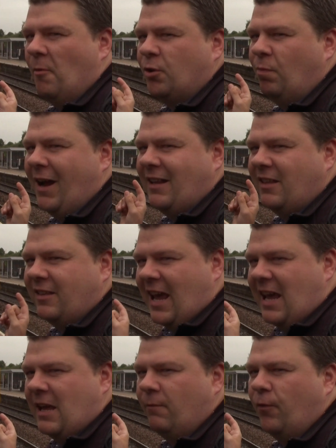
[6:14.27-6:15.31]
I was planning to
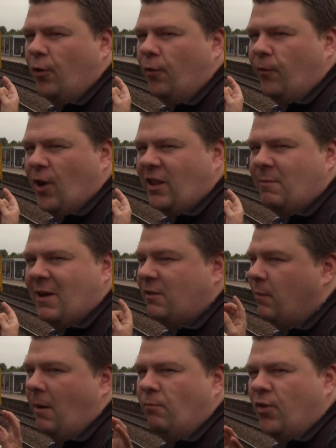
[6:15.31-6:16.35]
stay here for 30
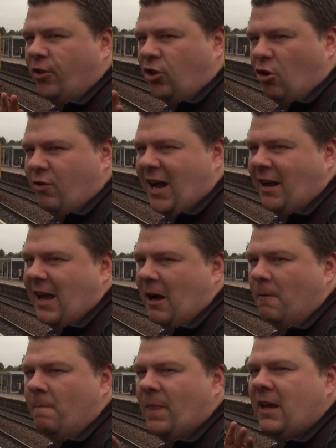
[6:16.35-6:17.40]
minutes but I'm not doing that
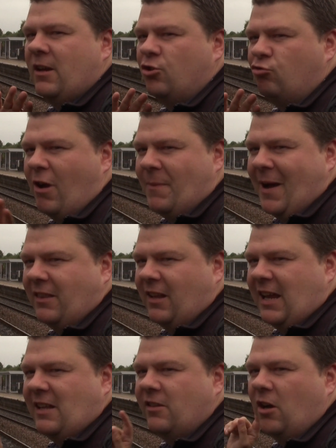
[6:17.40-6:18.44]
now. Straight back to
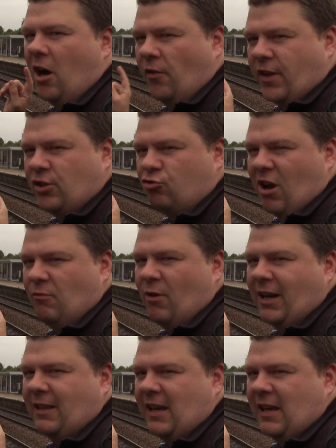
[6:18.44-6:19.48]
Leeds on this train
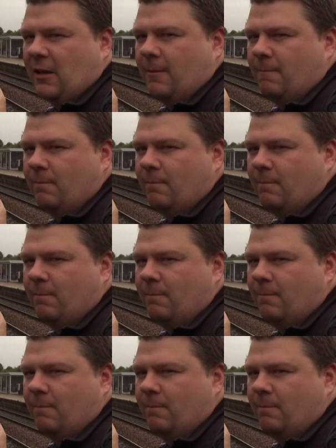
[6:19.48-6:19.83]
right here.